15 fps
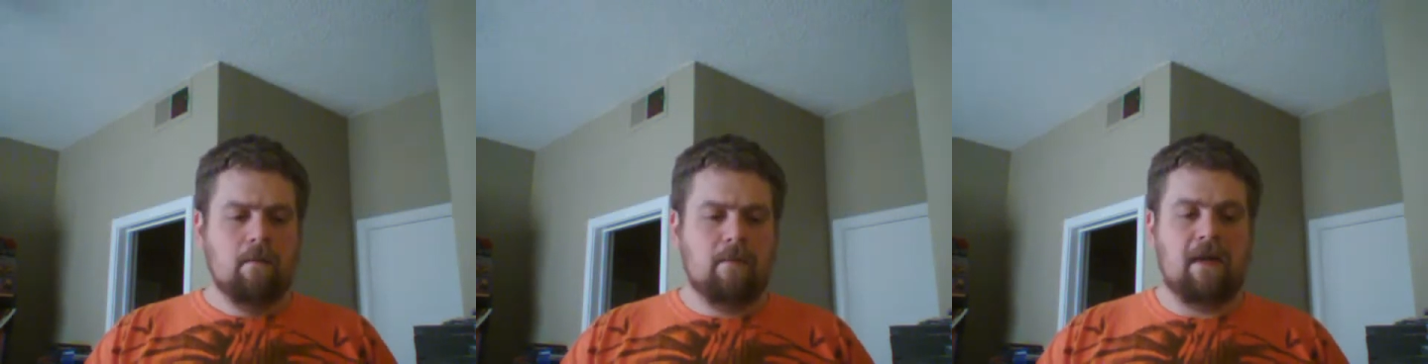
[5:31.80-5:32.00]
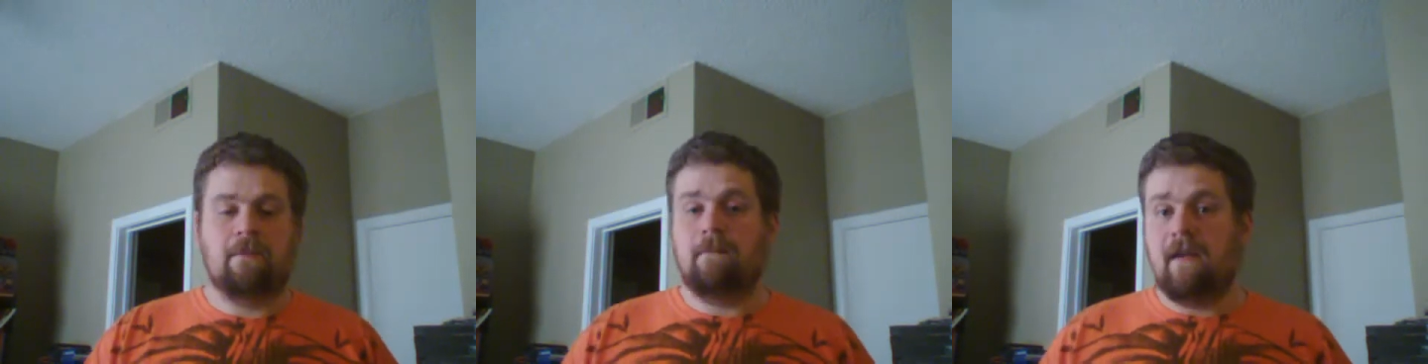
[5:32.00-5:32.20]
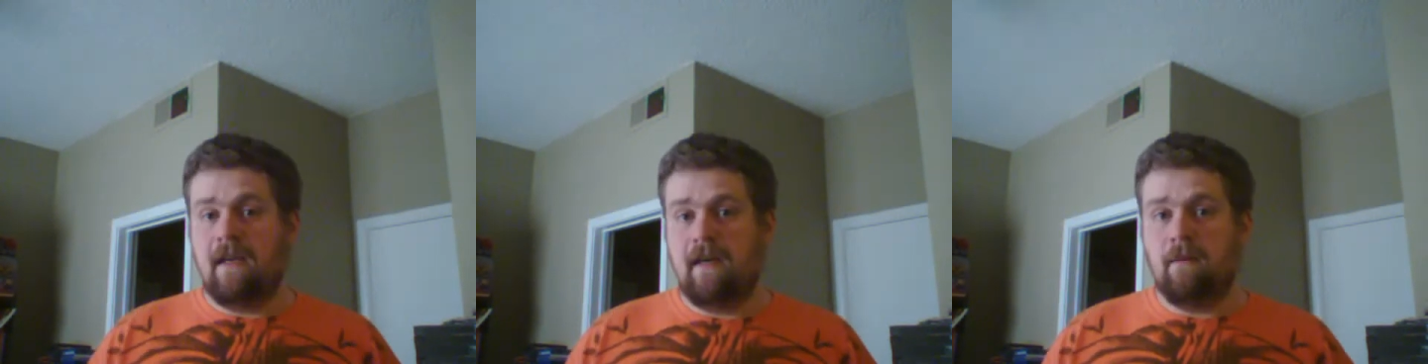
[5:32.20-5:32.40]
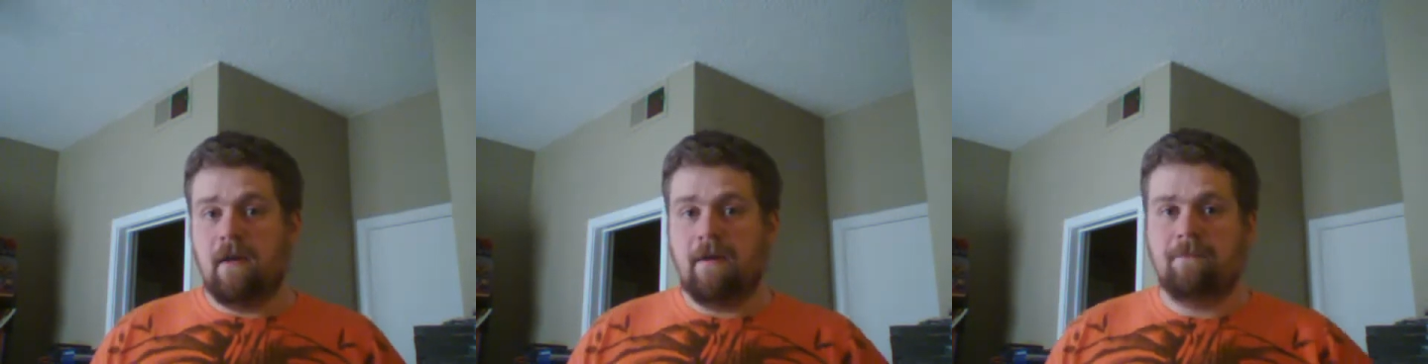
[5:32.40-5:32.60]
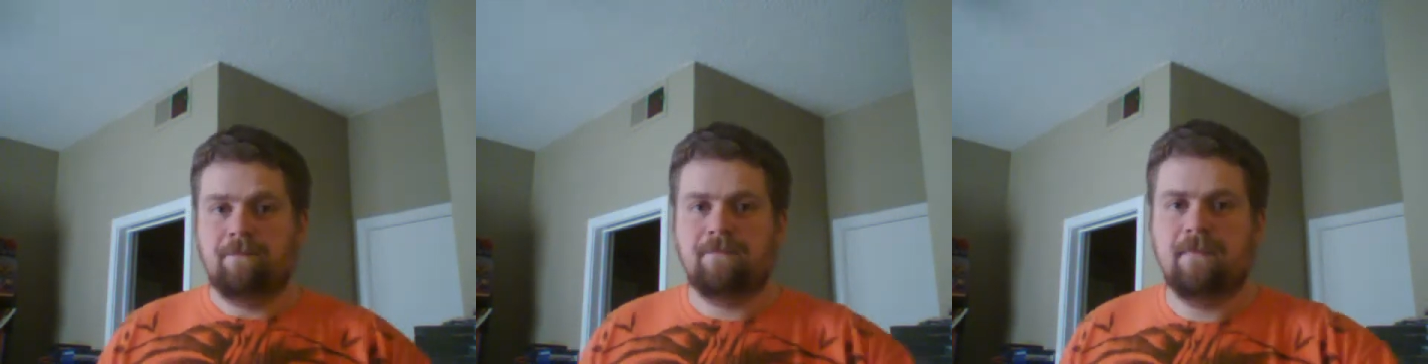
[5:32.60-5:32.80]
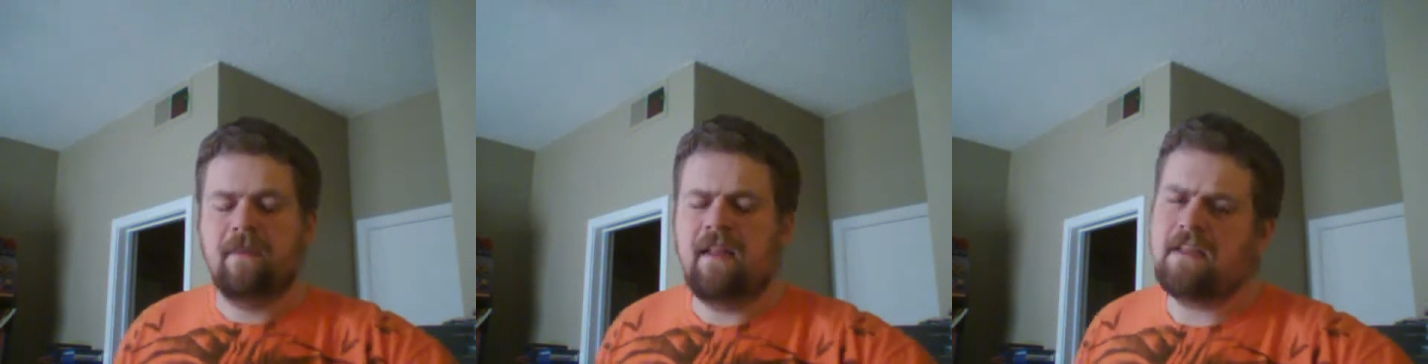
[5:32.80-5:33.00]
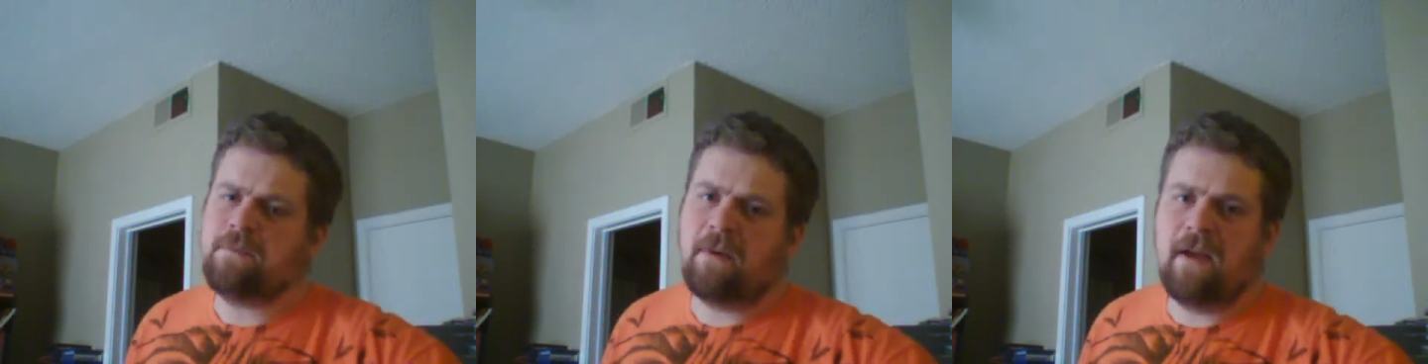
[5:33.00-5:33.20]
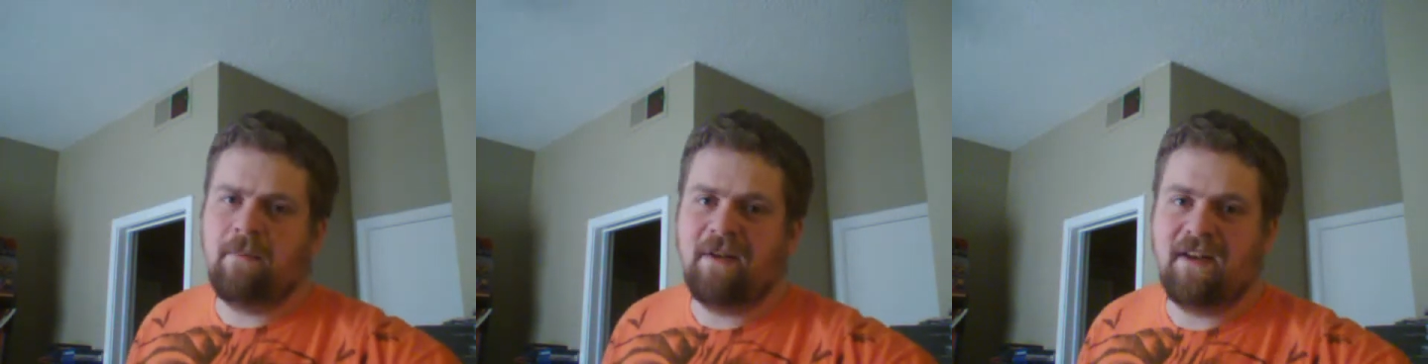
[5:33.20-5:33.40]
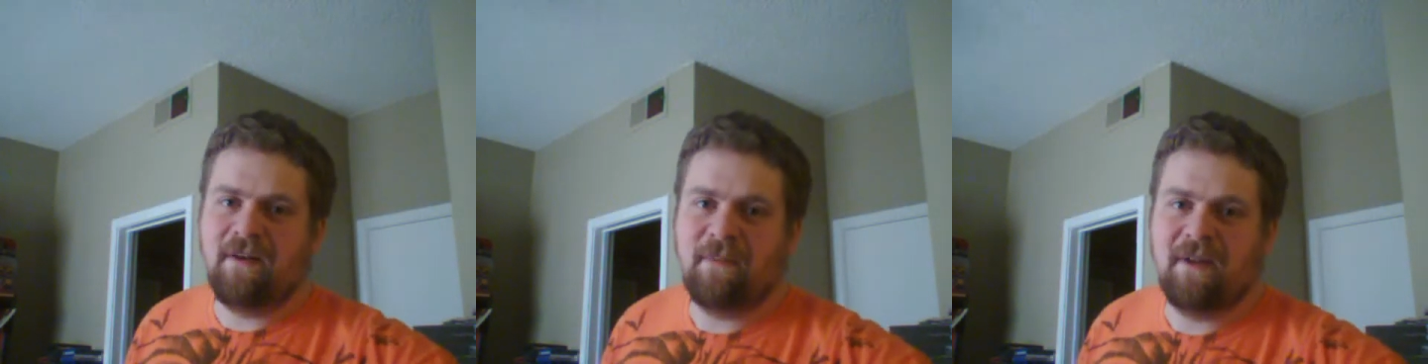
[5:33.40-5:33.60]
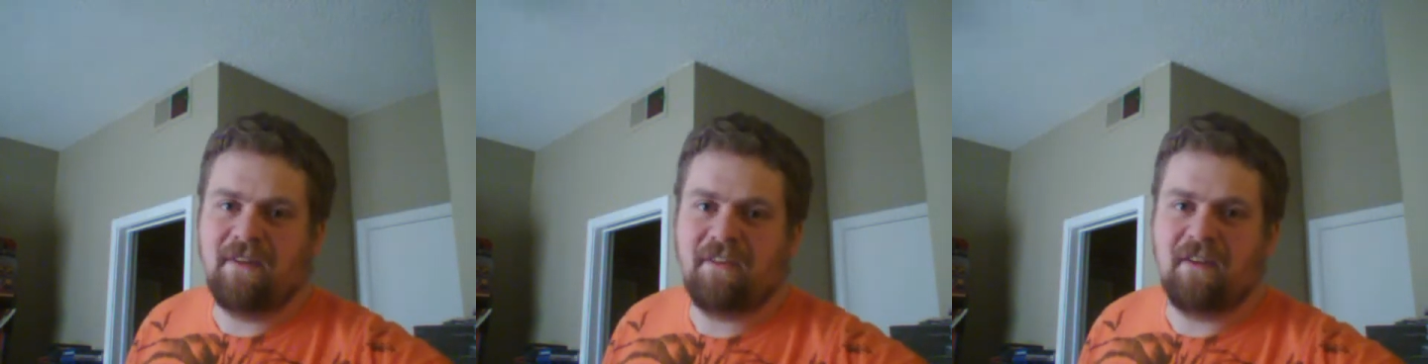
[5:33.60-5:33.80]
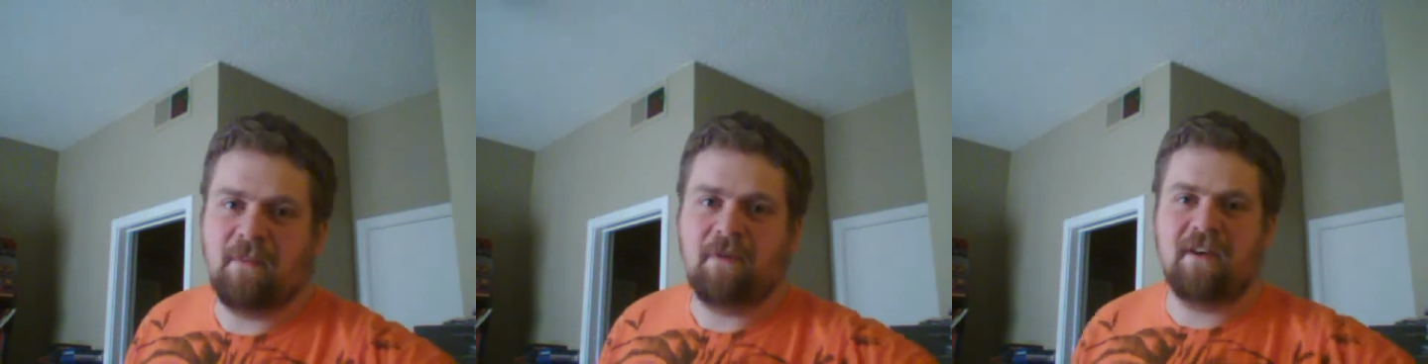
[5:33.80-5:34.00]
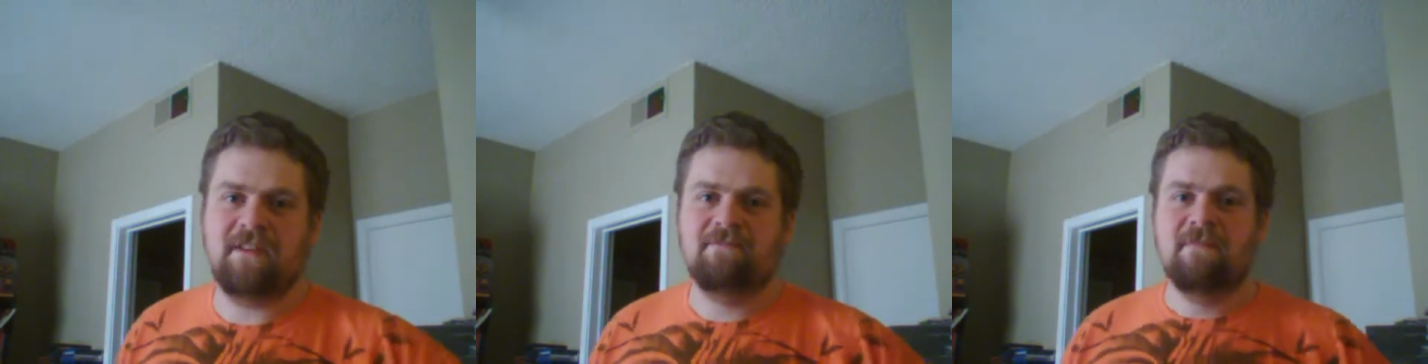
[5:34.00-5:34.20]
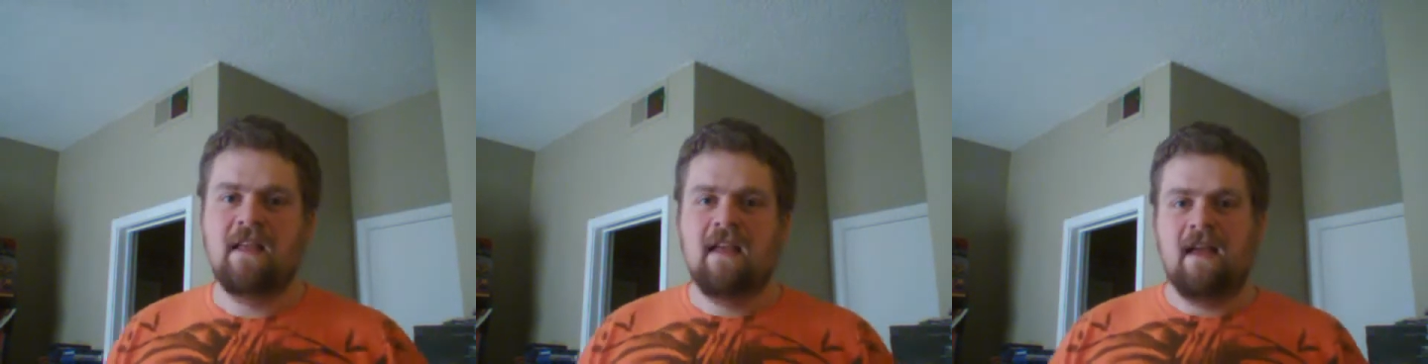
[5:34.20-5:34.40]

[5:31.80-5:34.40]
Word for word: But anyway, that's my opinion about the subject,